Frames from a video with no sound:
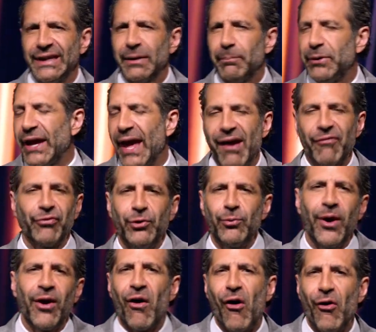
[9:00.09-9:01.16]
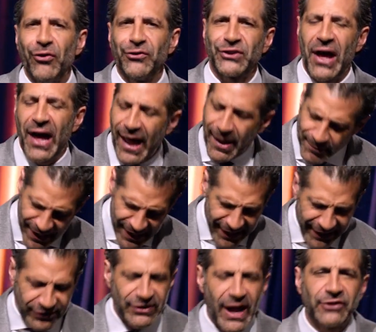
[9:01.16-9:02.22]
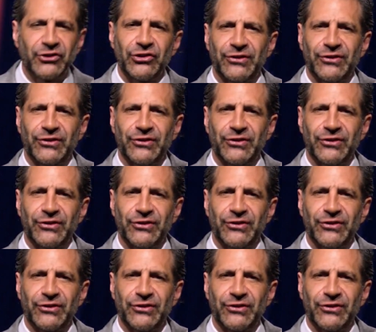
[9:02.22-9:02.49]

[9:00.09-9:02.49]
He can be everywhere all the time. He's not